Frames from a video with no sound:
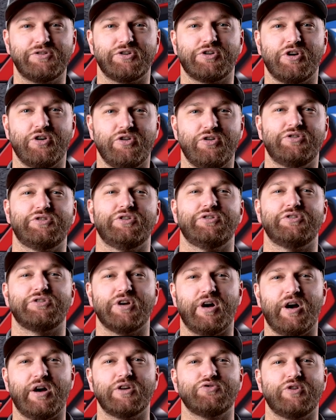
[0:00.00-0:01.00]
to current
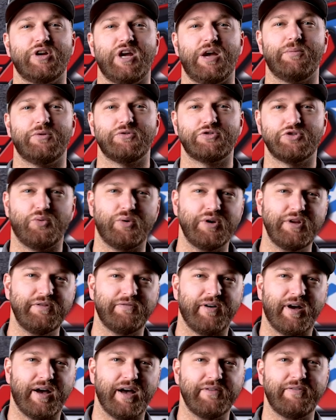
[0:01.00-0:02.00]
Dodge Ram
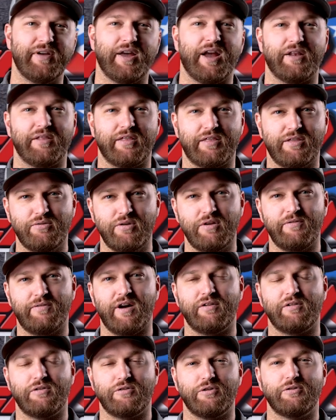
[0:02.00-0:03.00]
25 and
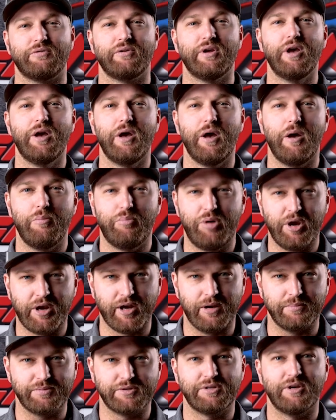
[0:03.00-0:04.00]
3500
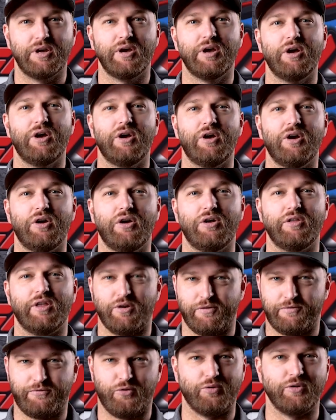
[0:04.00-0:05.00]
pickups
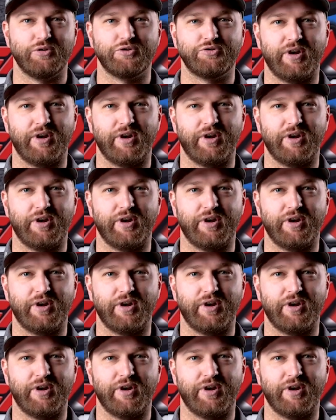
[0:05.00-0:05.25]
that are 4-wheel